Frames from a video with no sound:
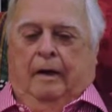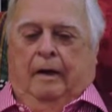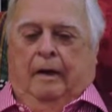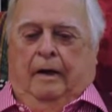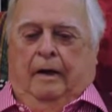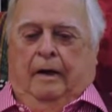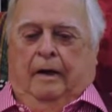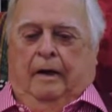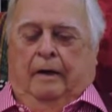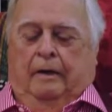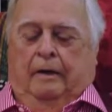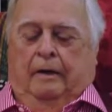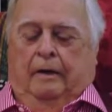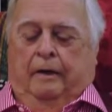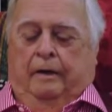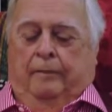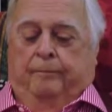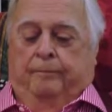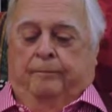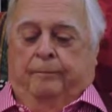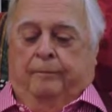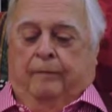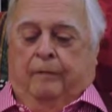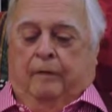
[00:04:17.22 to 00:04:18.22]
And uh,
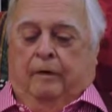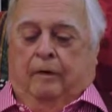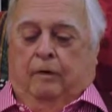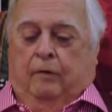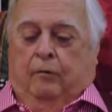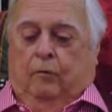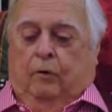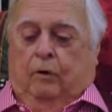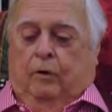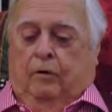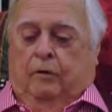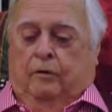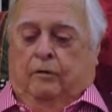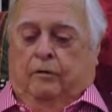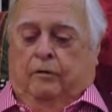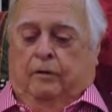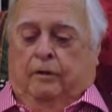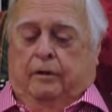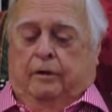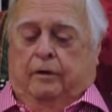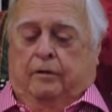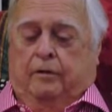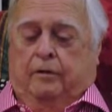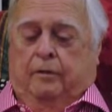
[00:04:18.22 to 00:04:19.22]
the water
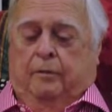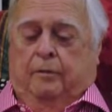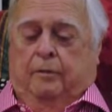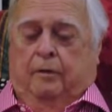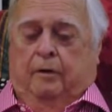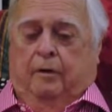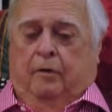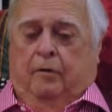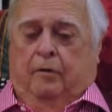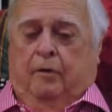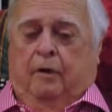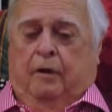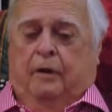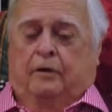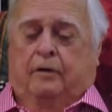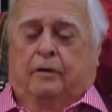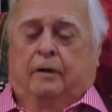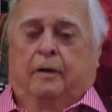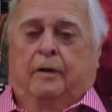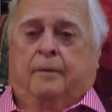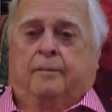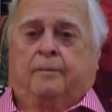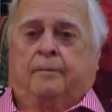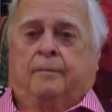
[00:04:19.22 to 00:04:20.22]
system
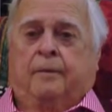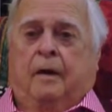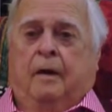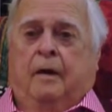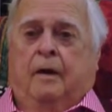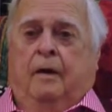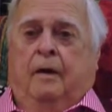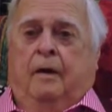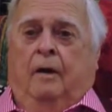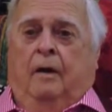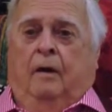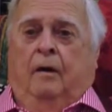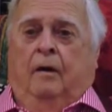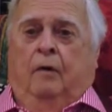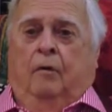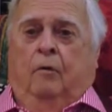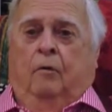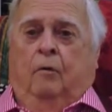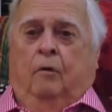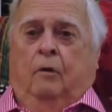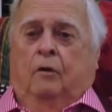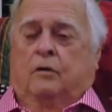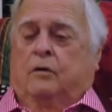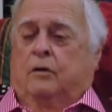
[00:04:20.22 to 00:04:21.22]
originally
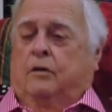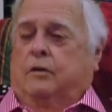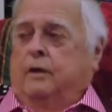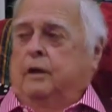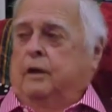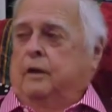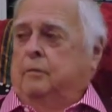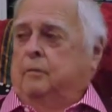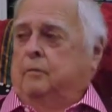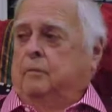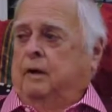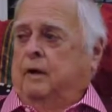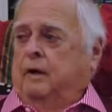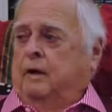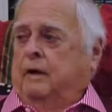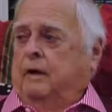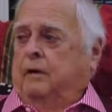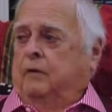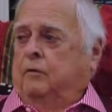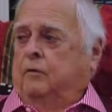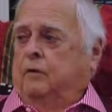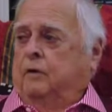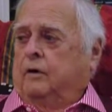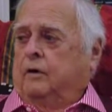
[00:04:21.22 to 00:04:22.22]
was a tin
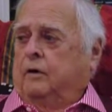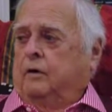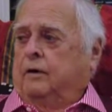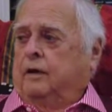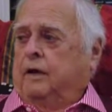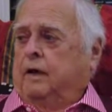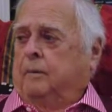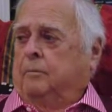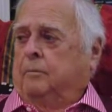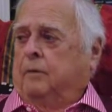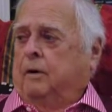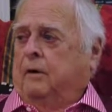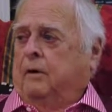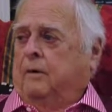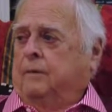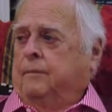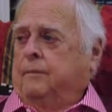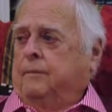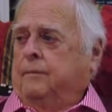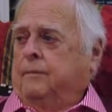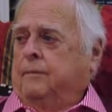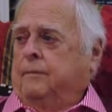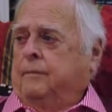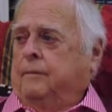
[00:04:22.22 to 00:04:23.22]
bucket with a dipper.
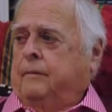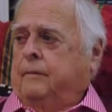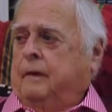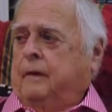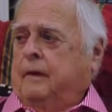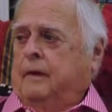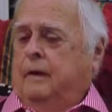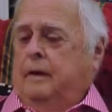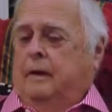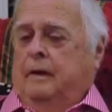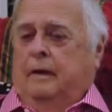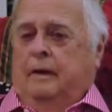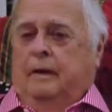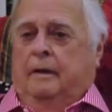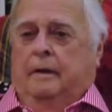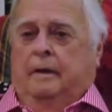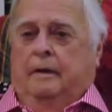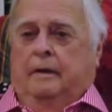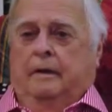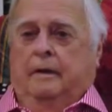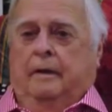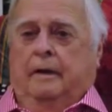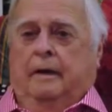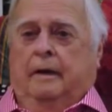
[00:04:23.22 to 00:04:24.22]

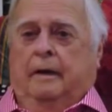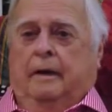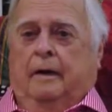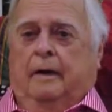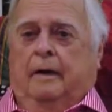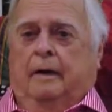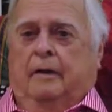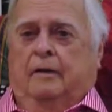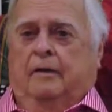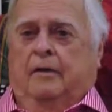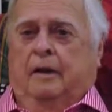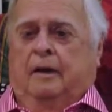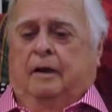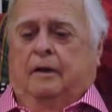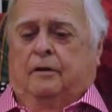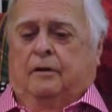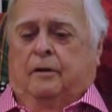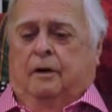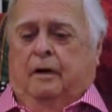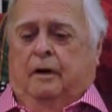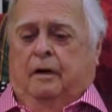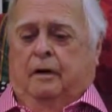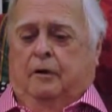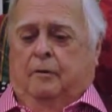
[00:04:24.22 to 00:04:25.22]
Now, things
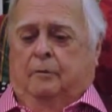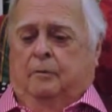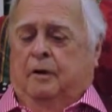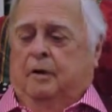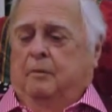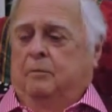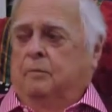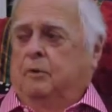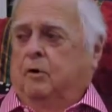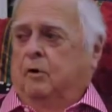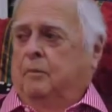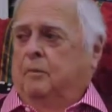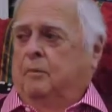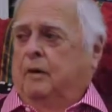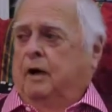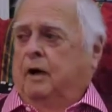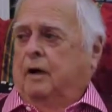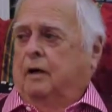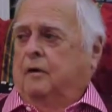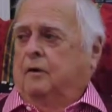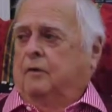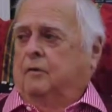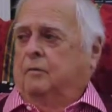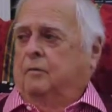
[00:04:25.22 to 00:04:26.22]
got a bit more
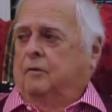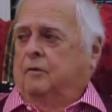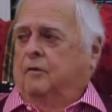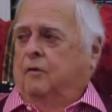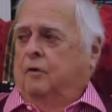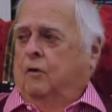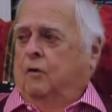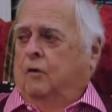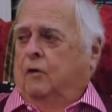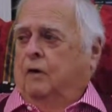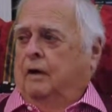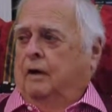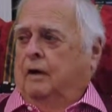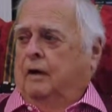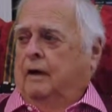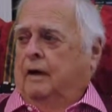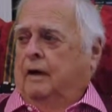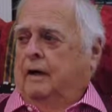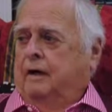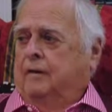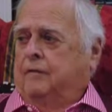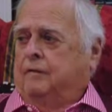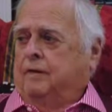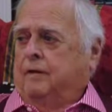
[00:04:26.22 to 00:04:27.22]
modern before I
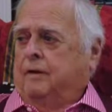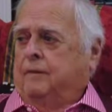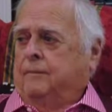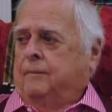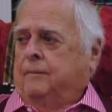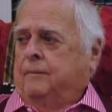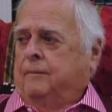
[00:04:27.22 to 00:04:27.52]
left